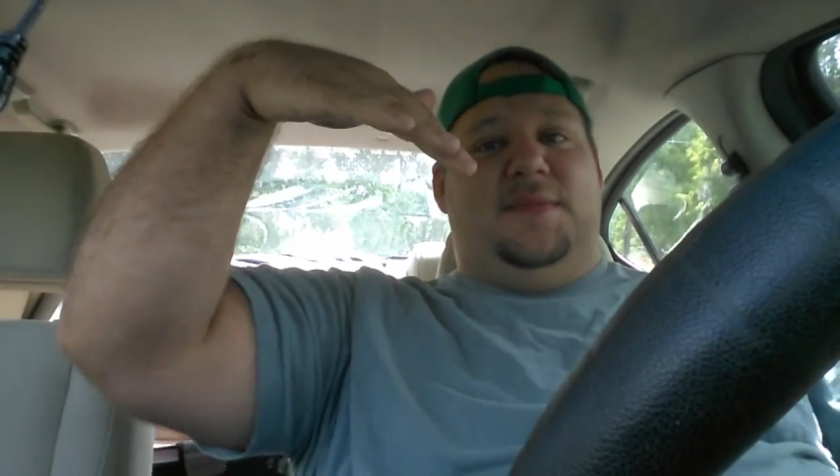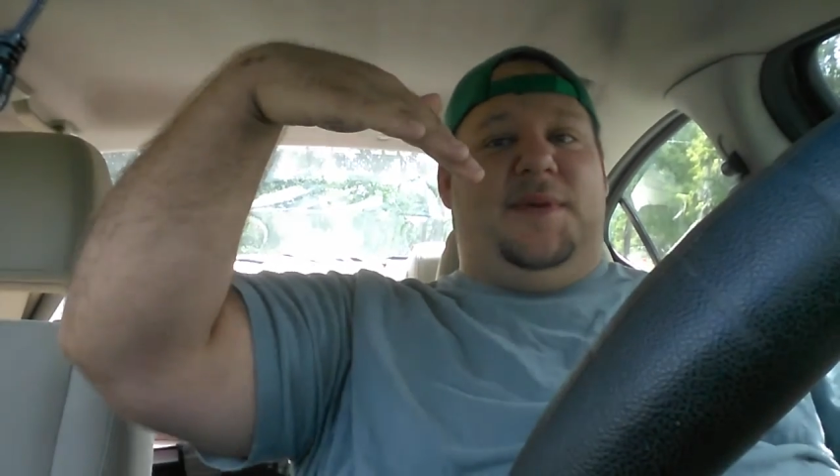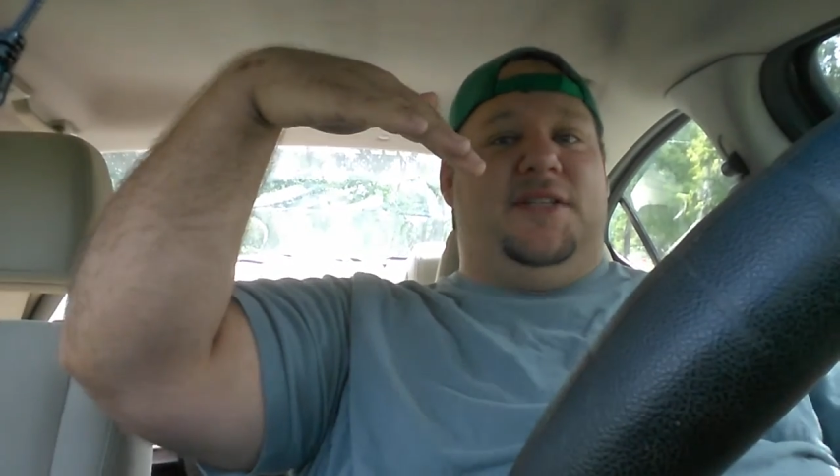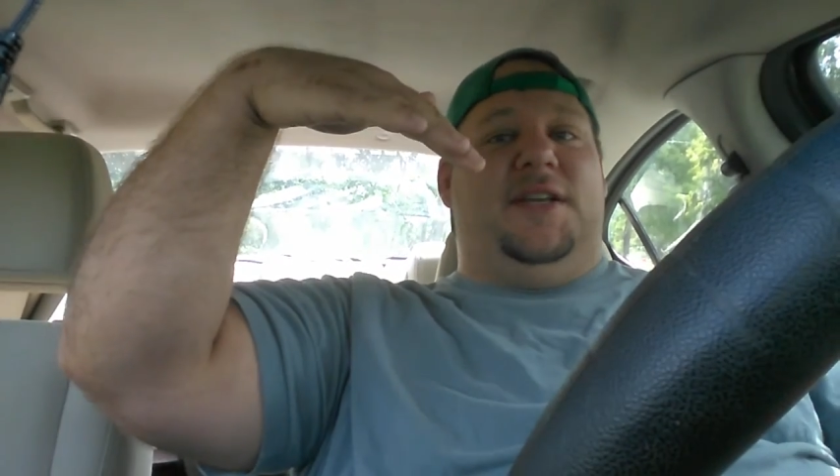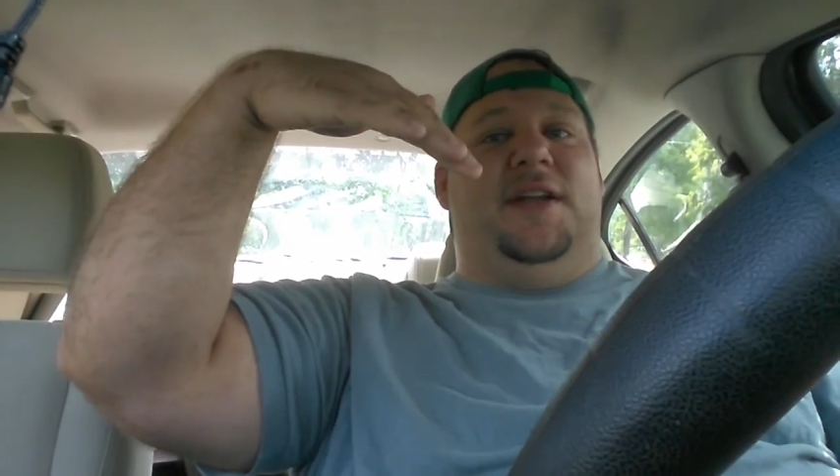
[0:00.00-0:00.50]

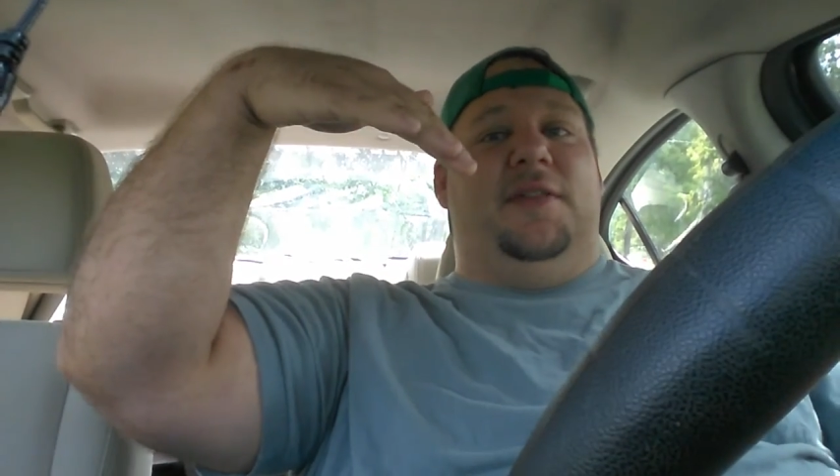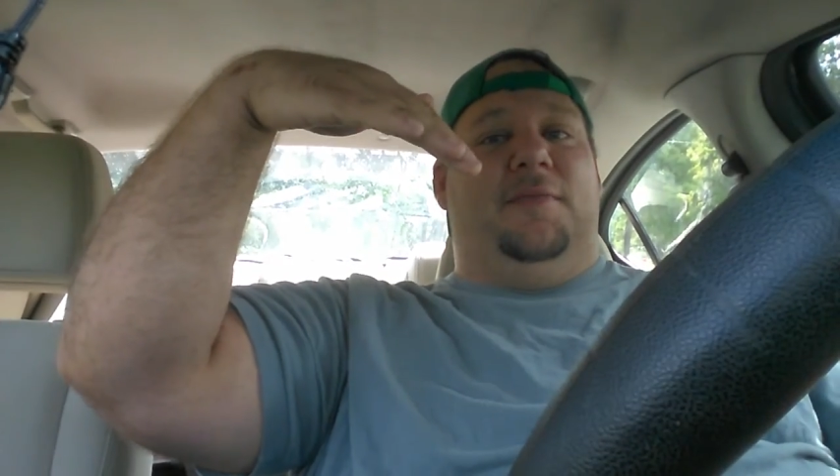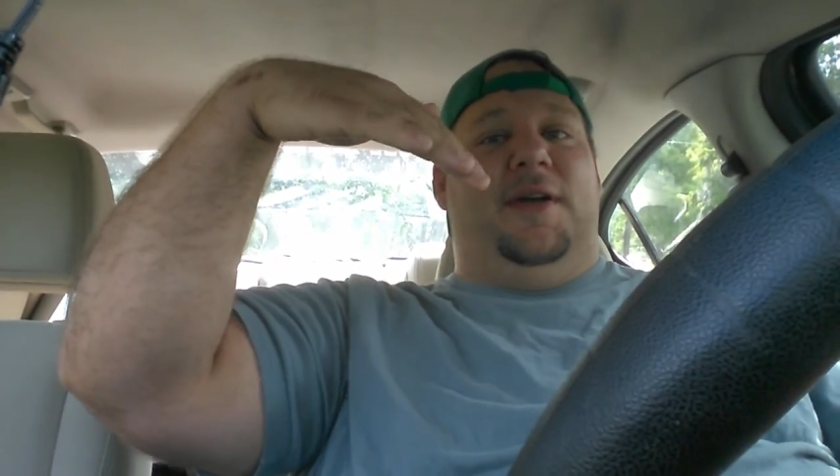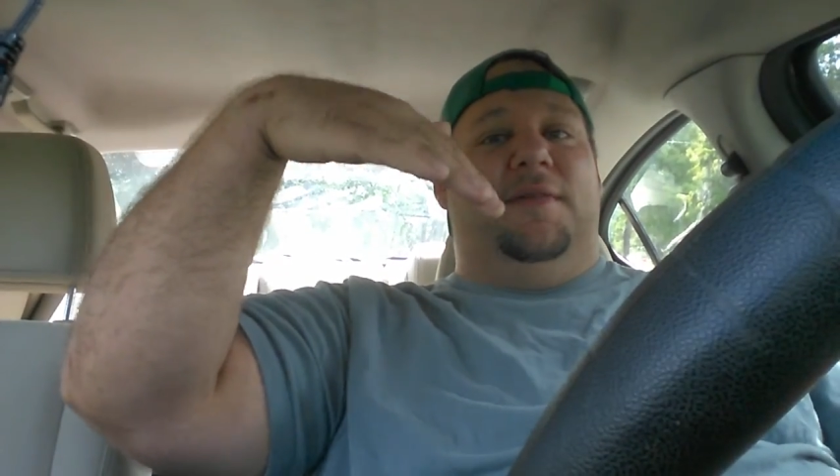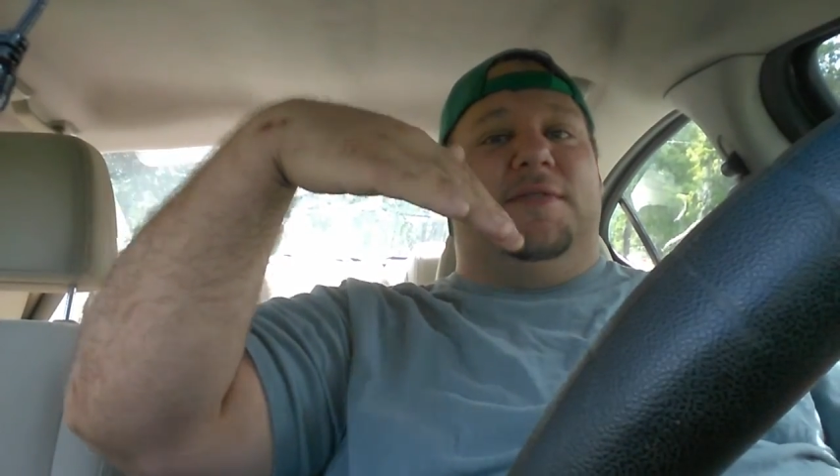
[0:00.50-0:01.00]
pitching into the
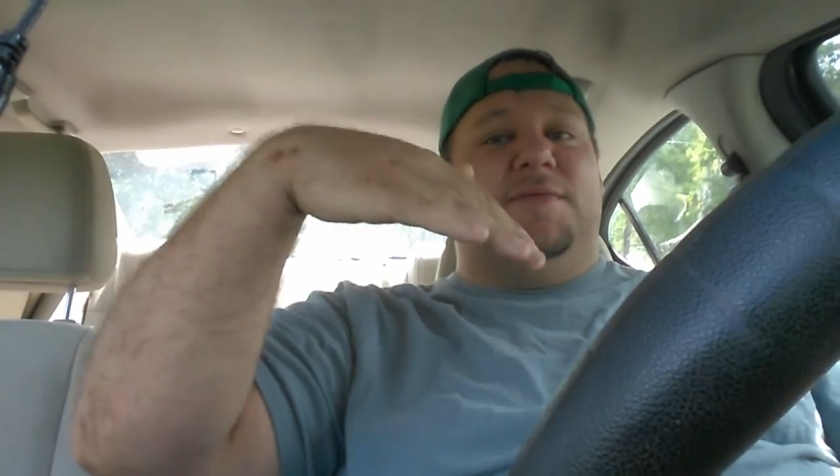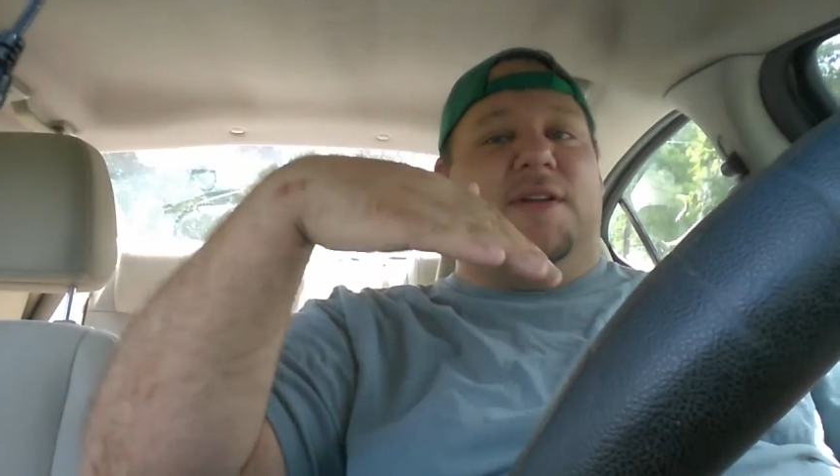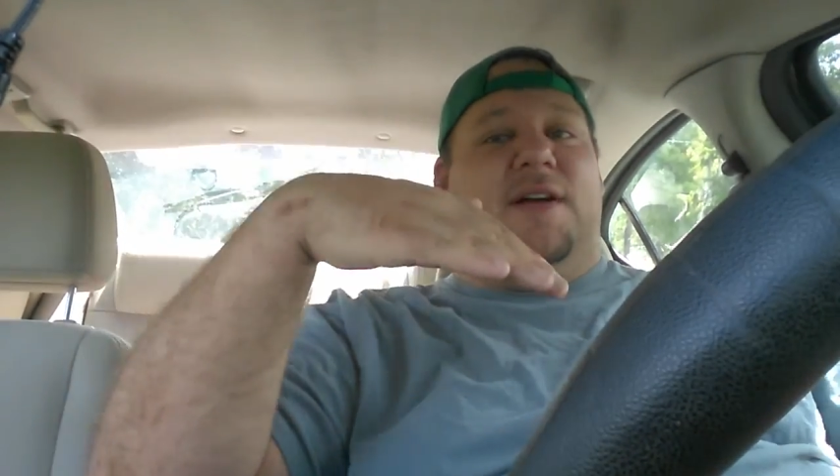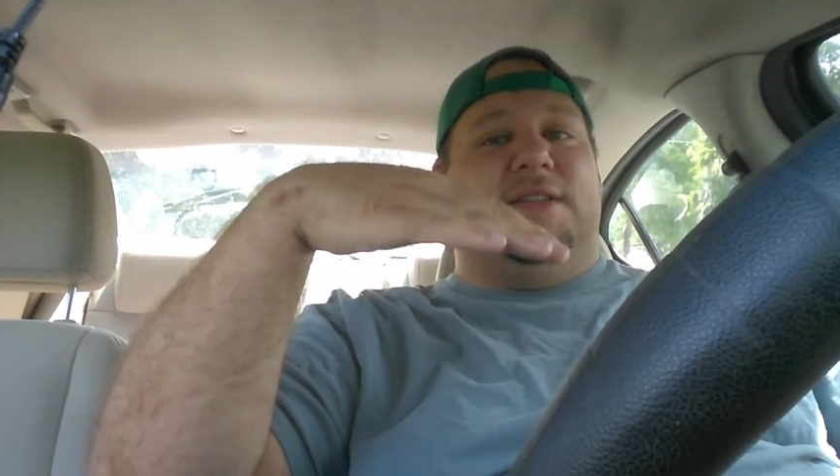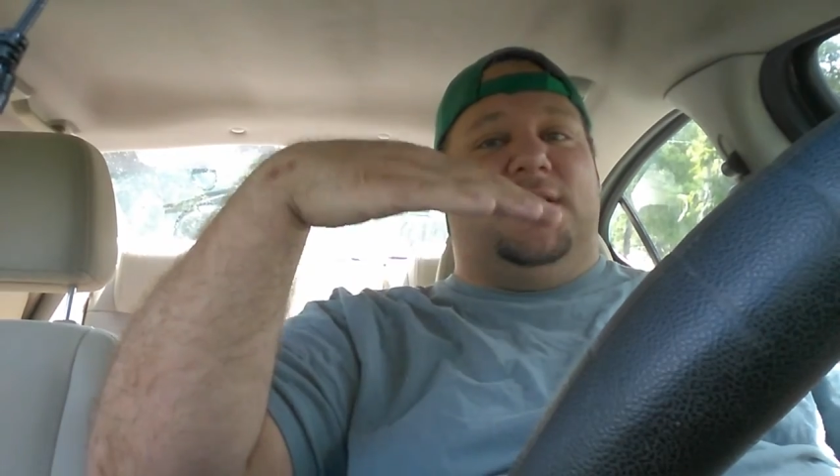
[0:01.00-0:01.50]
wind, which
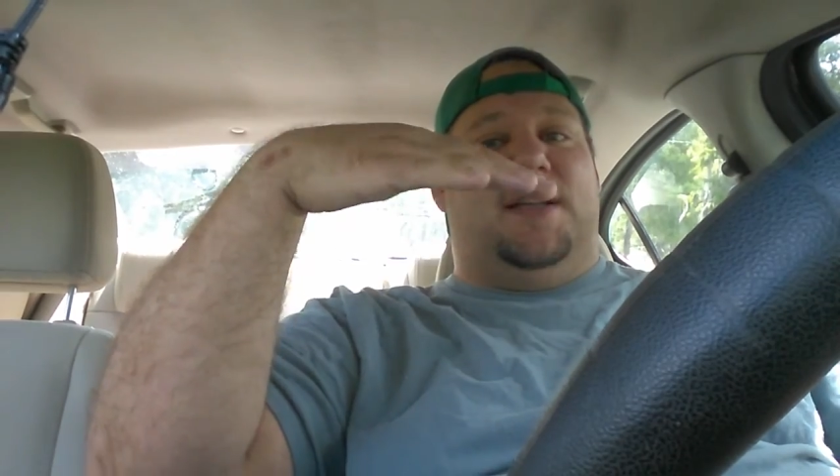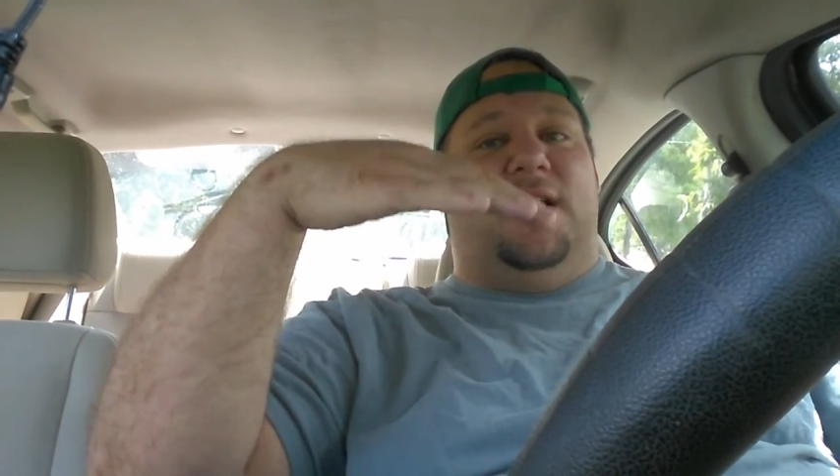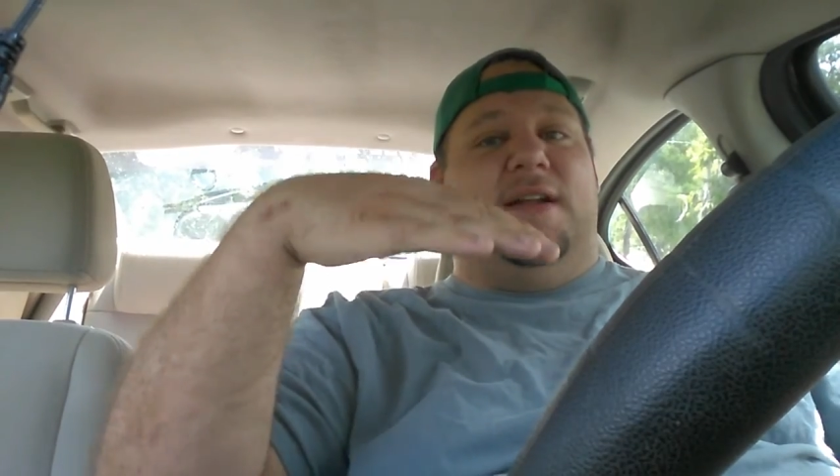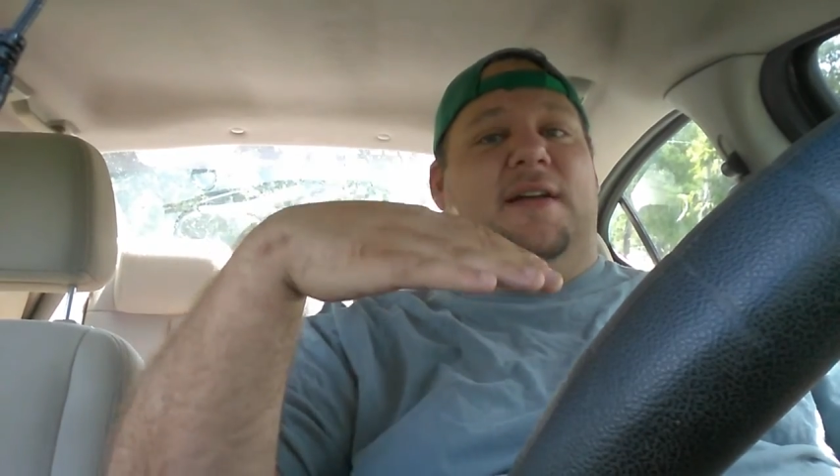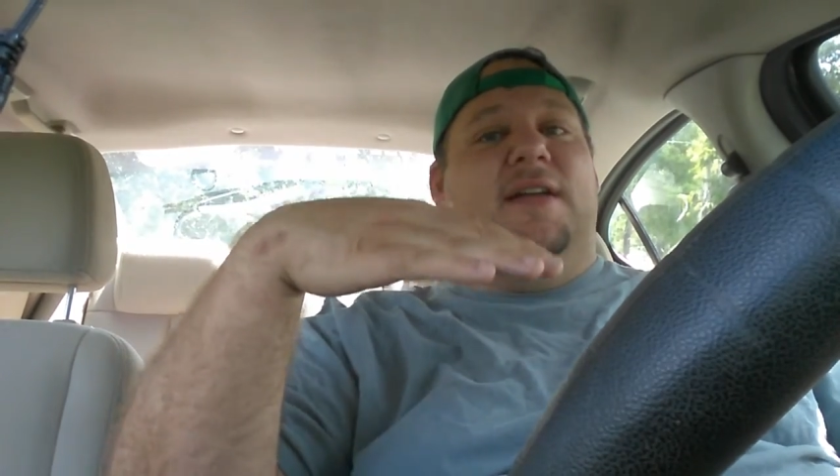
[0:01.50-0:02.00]
would cause it to
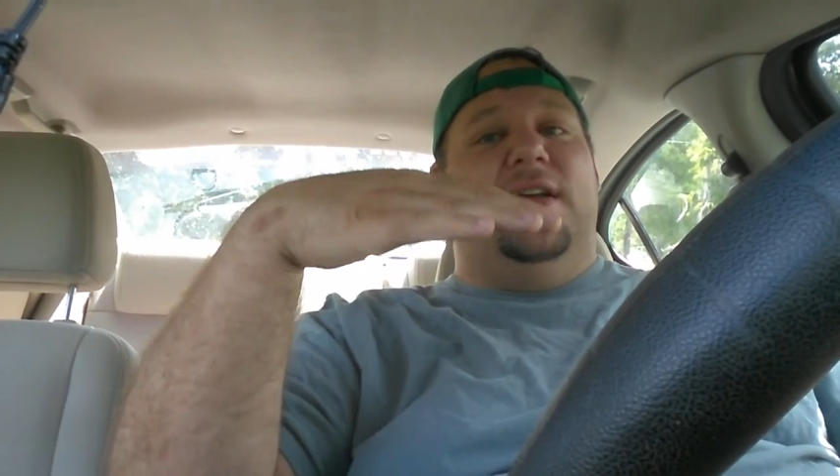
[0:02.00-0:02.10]
kind of